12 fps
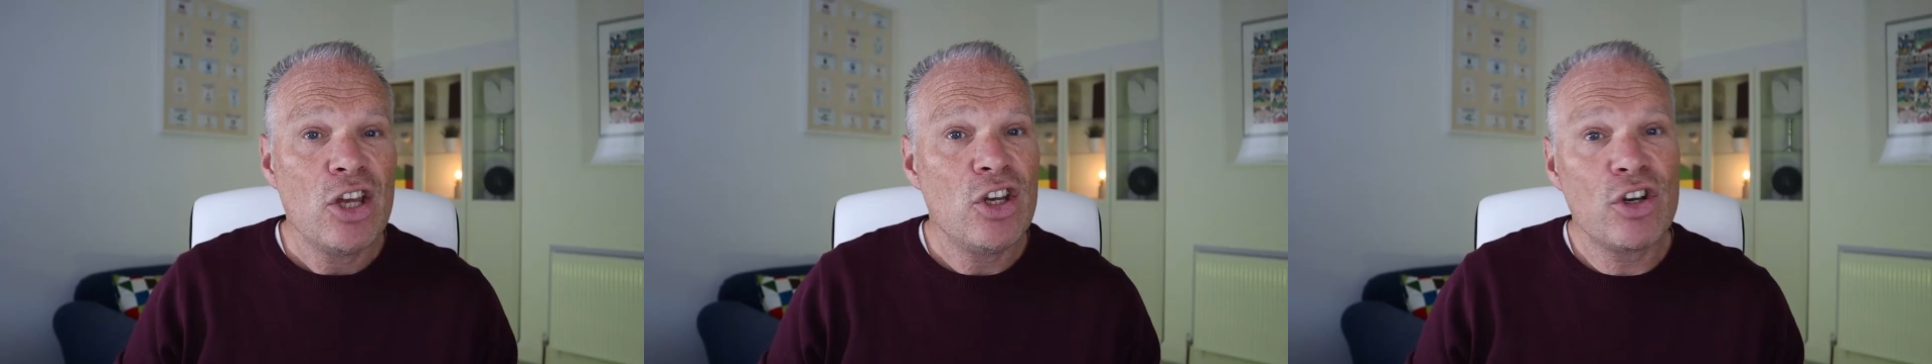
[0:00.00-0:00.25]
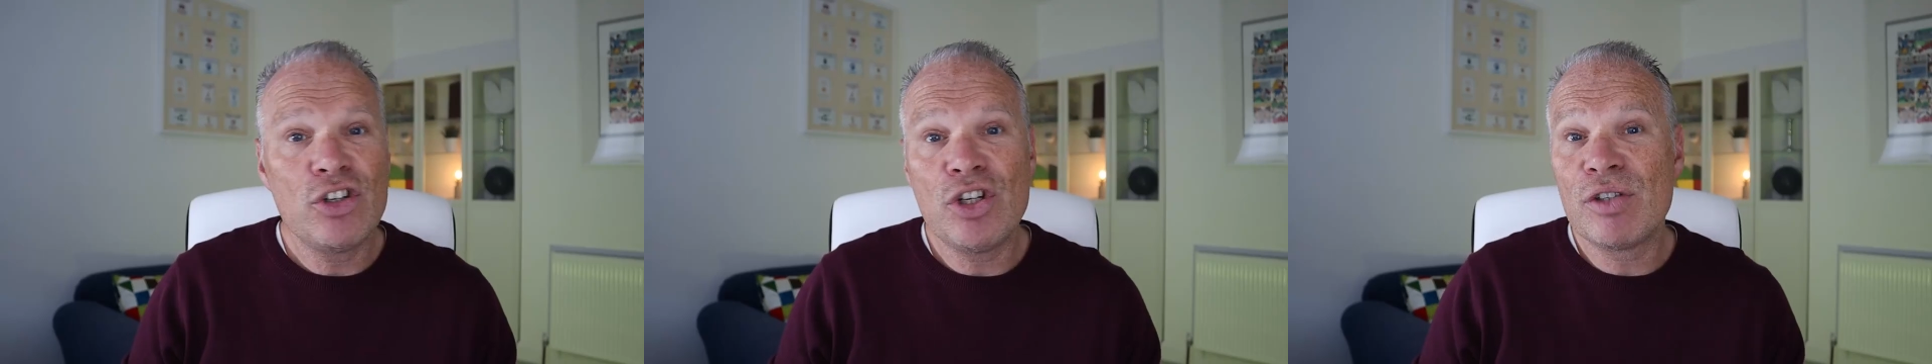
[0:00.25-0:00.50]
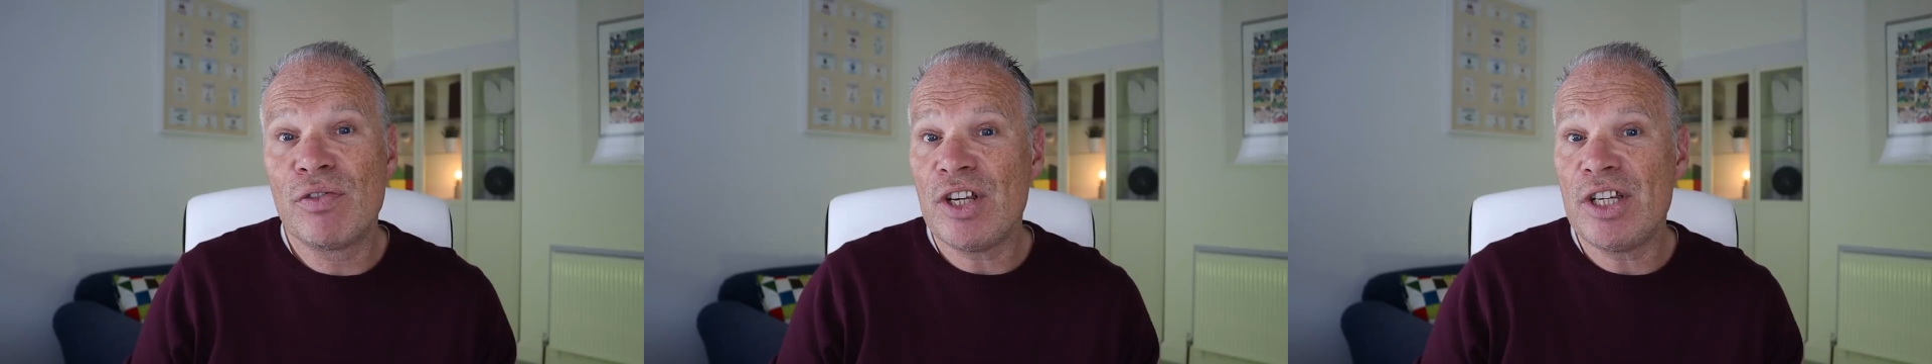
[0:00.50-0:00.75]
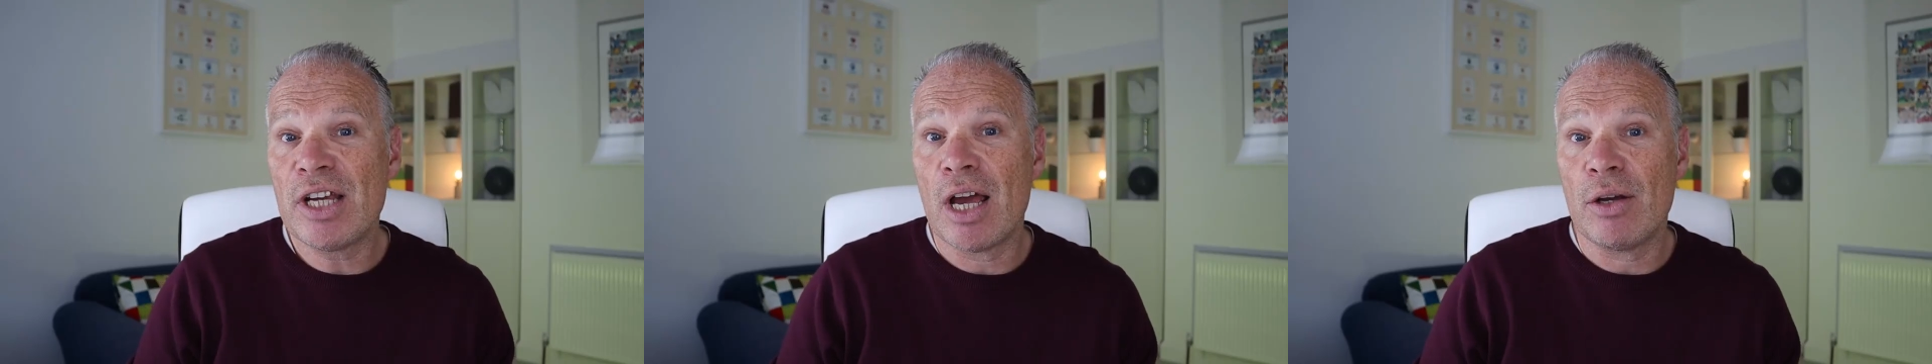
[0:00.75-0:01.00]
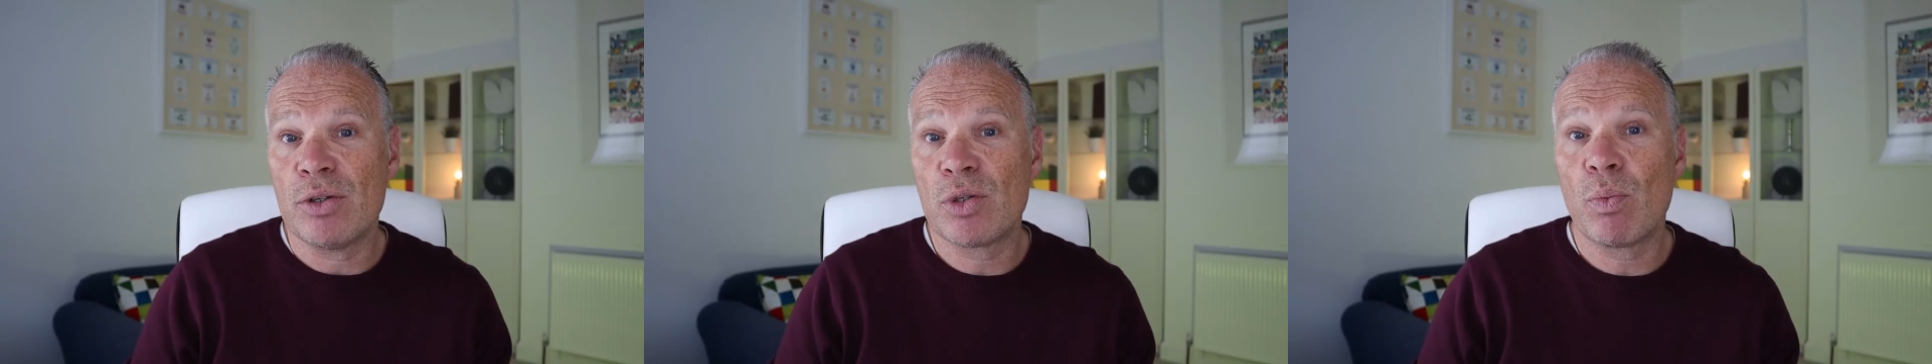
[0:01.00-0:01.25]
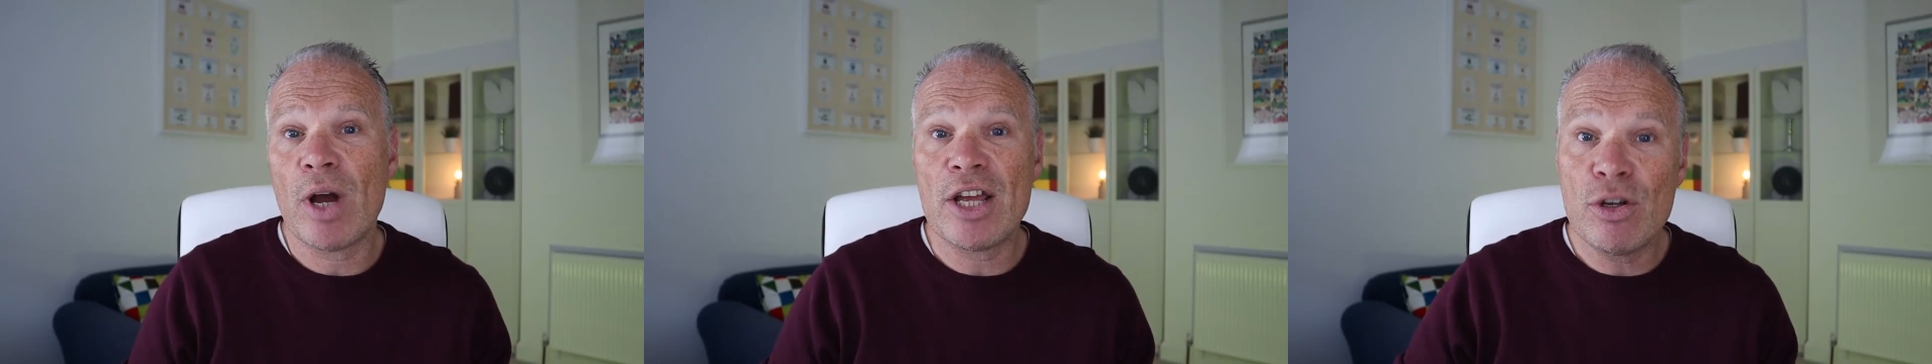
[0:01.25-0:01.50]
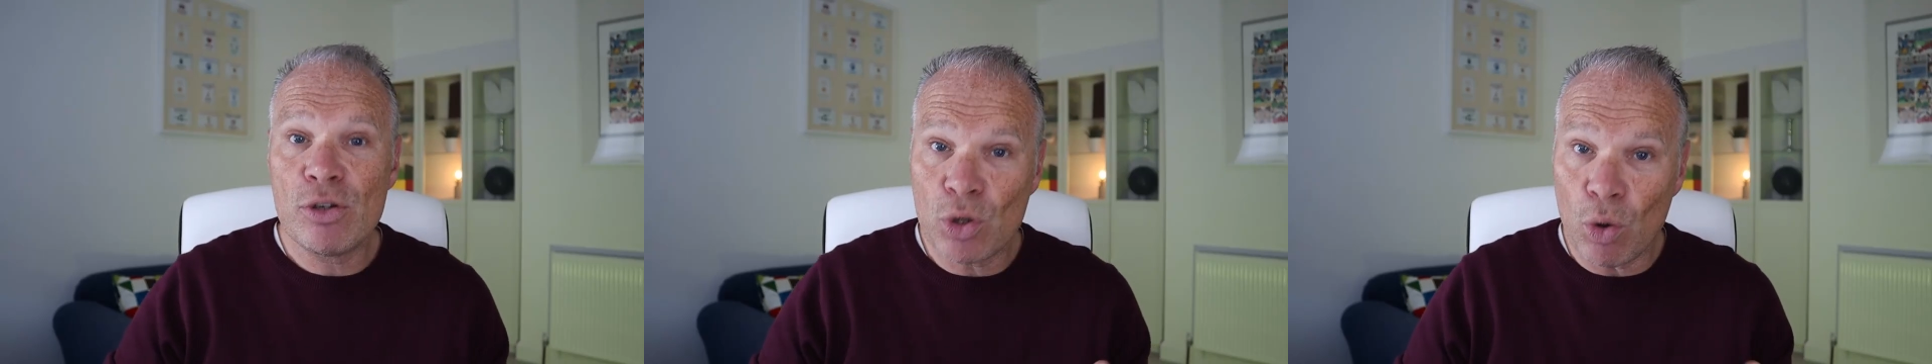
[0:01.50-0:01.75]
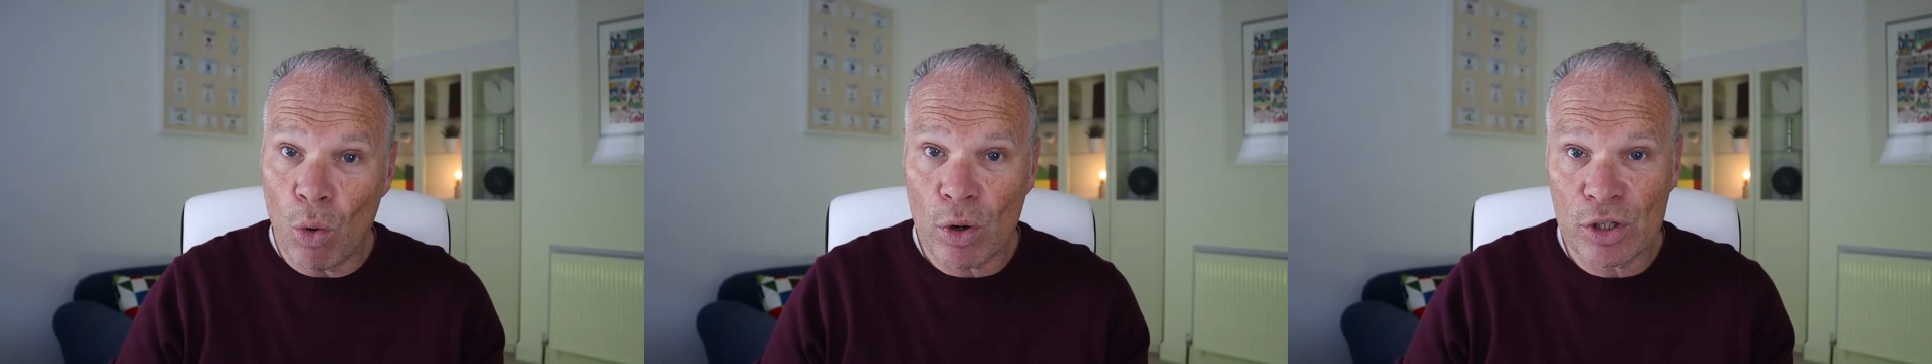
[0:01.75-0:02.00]
You can use videos where you
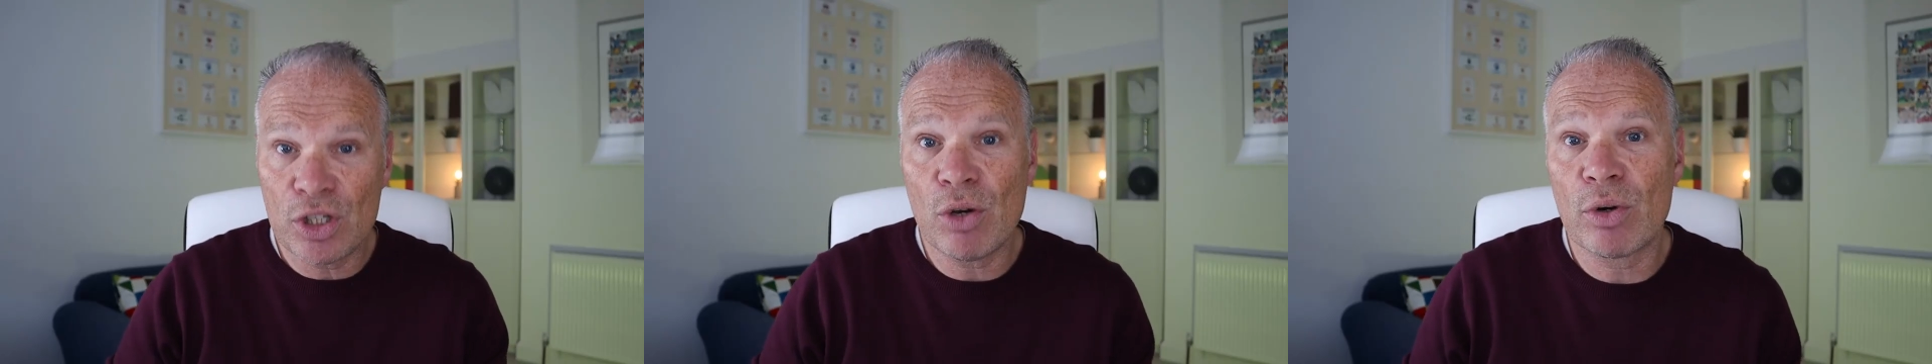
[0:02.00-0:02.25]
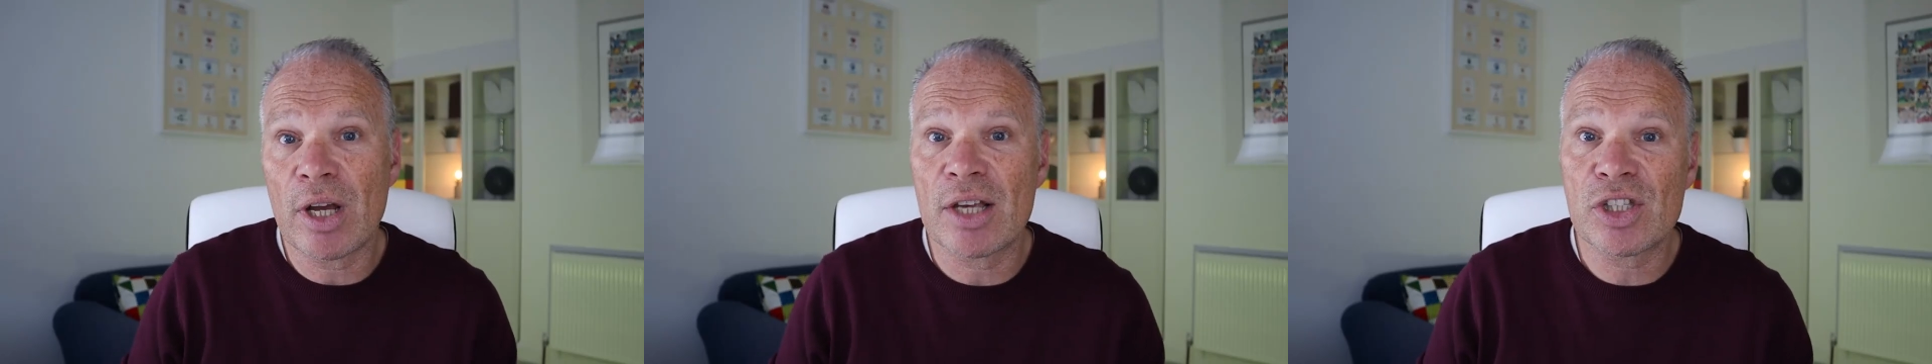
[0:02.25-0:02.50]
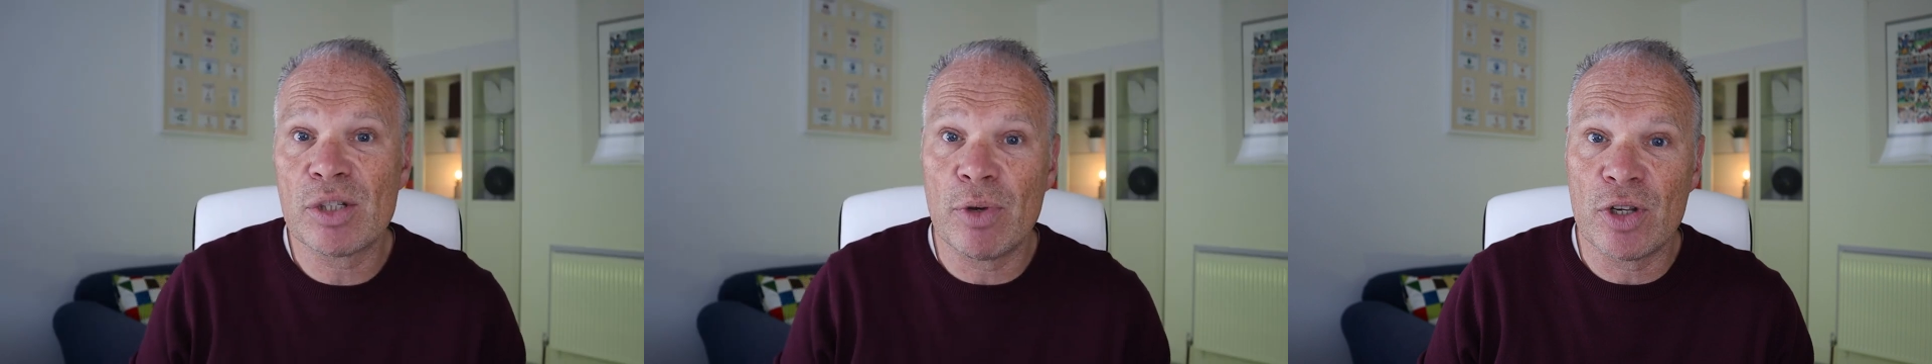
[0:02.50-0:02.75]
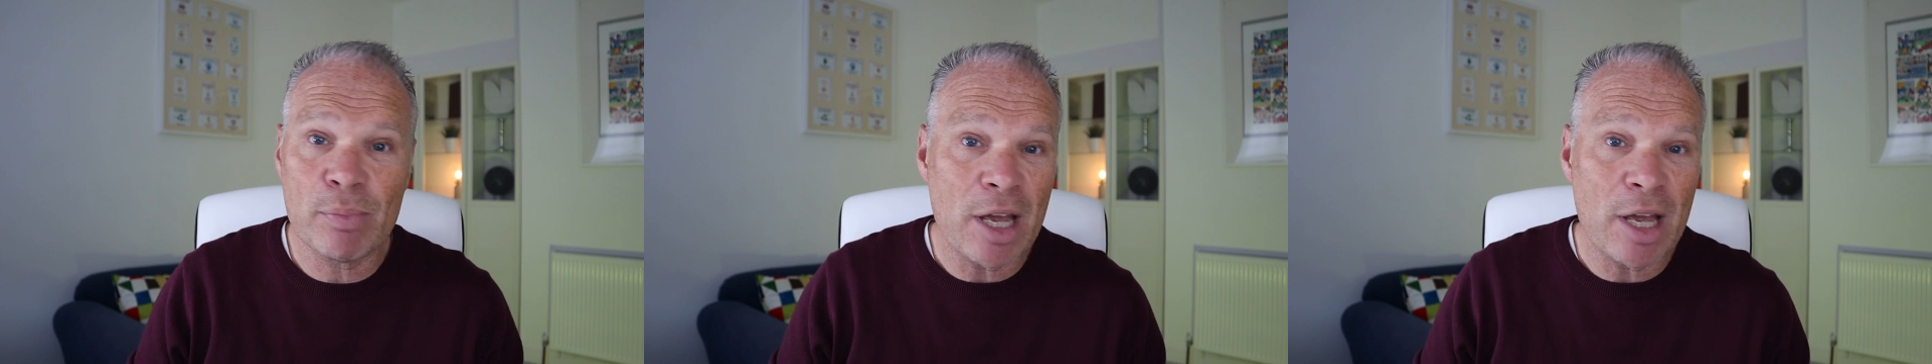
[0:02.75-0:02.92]
talk to your customers,